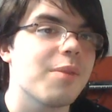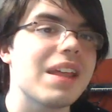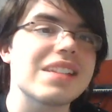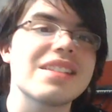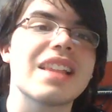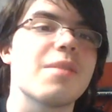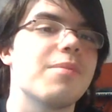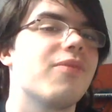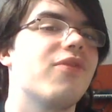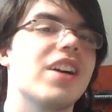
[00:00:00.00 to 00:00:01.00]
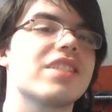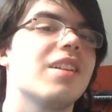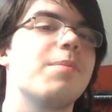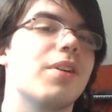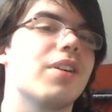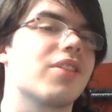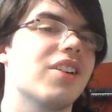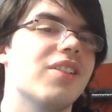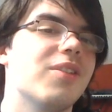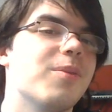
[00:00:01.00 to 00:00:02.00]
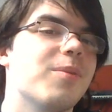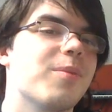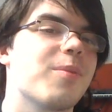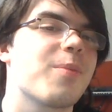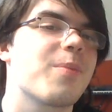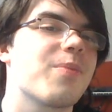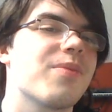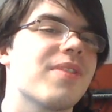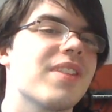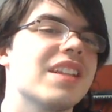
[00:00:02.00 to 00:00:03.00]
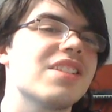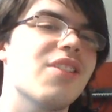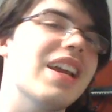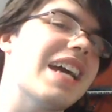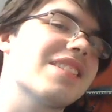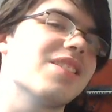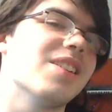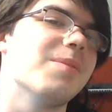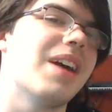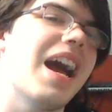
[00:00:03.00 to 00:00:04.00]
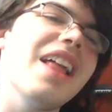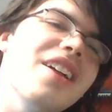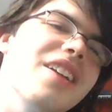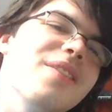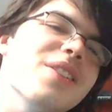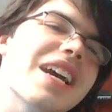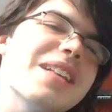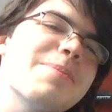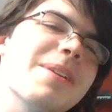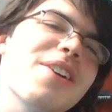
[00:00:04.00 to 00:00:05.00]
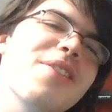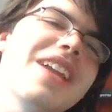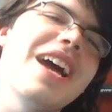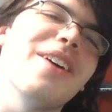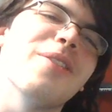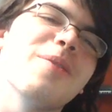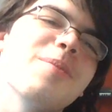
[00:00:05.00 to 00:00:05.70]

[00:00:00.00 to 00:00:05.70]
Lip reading: That's not the fucked up part though. So I asked him, how long have you guys been going out?